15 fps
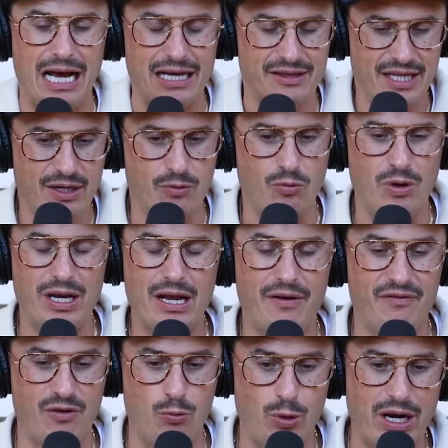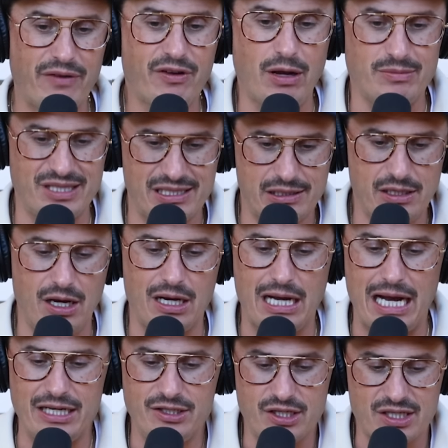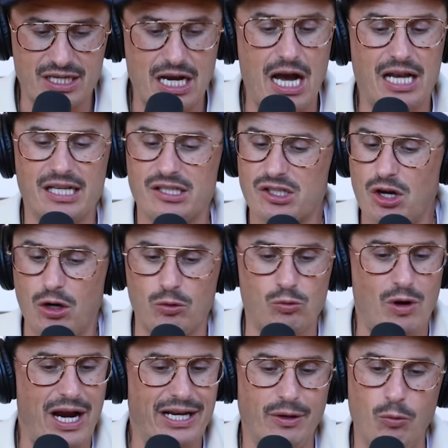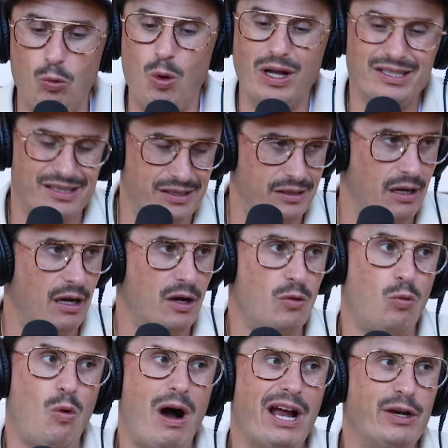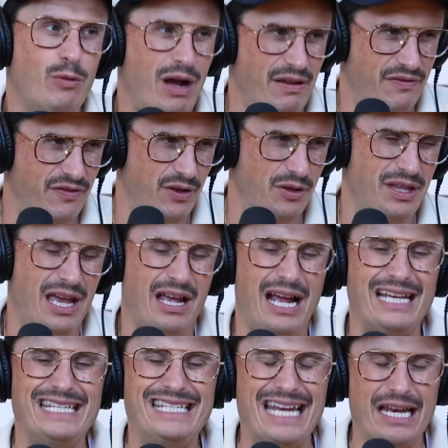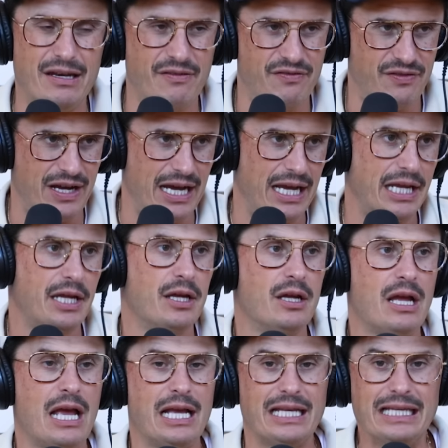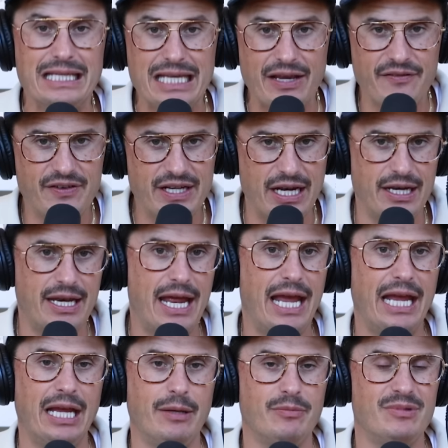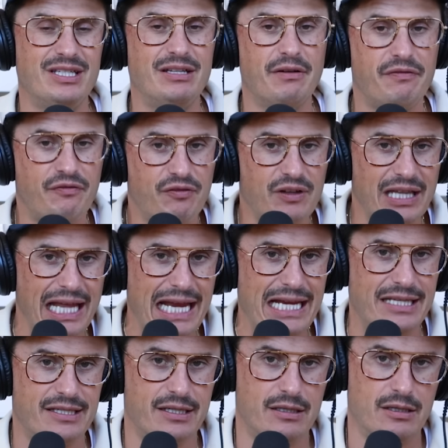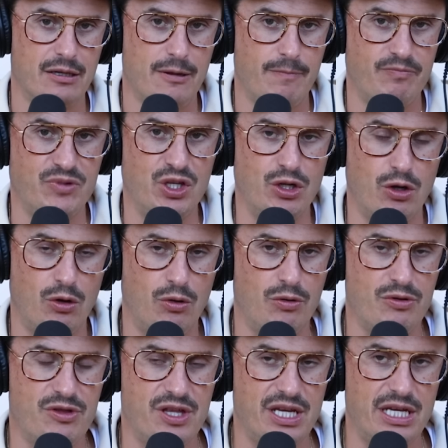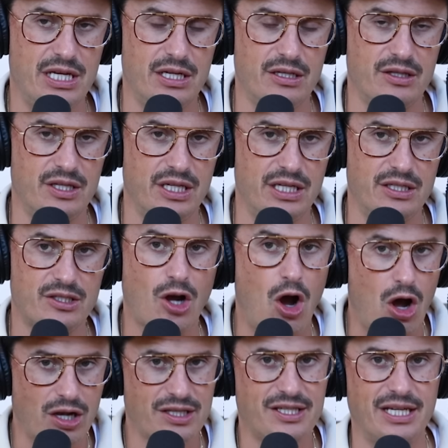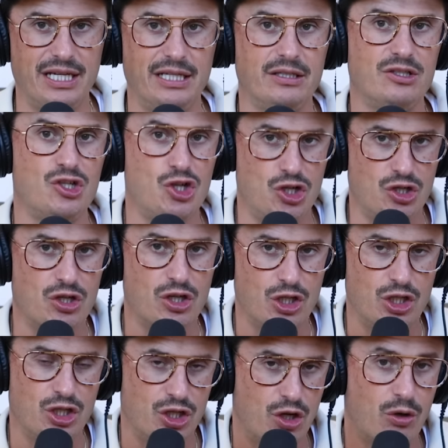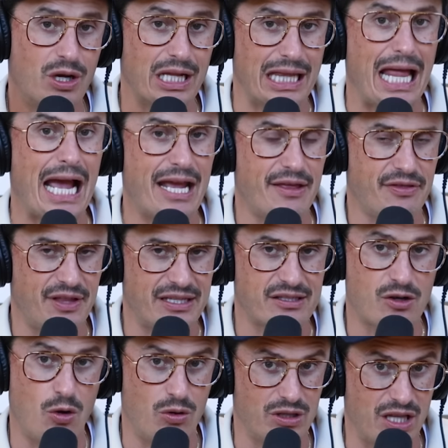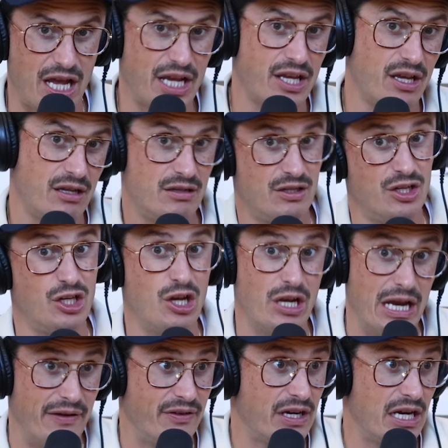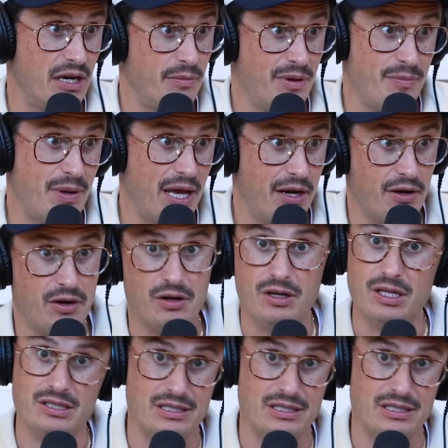I think whenever I'm stuck, I just kind of start writing What's stuck. Why do I feel that? Identify, give it a name, deflate. You know the the taunting, you know Goliath that's going like you're never going to be better.